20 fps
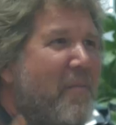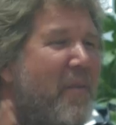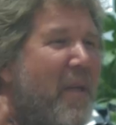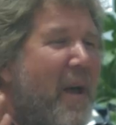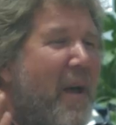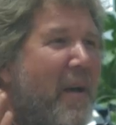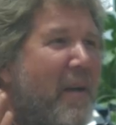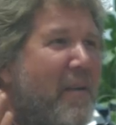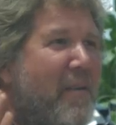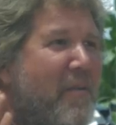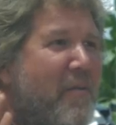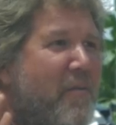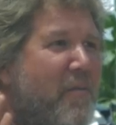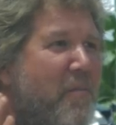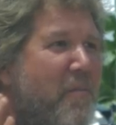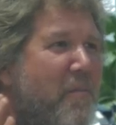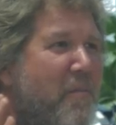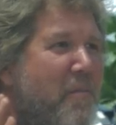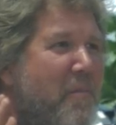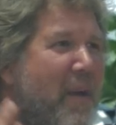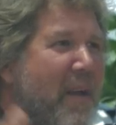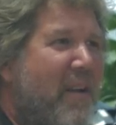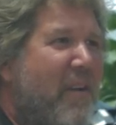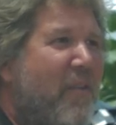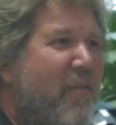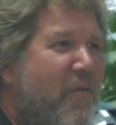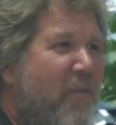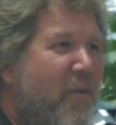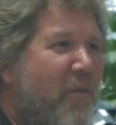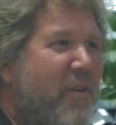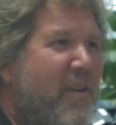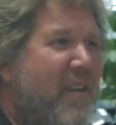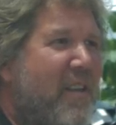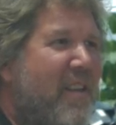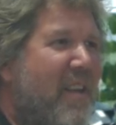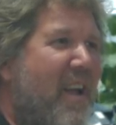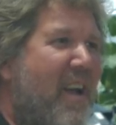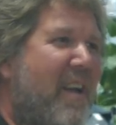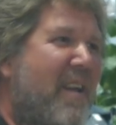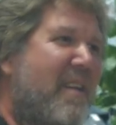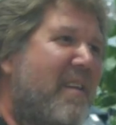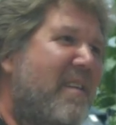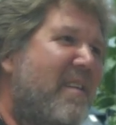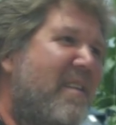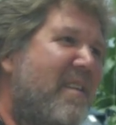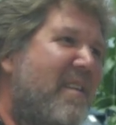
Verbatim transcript: that made us focus on,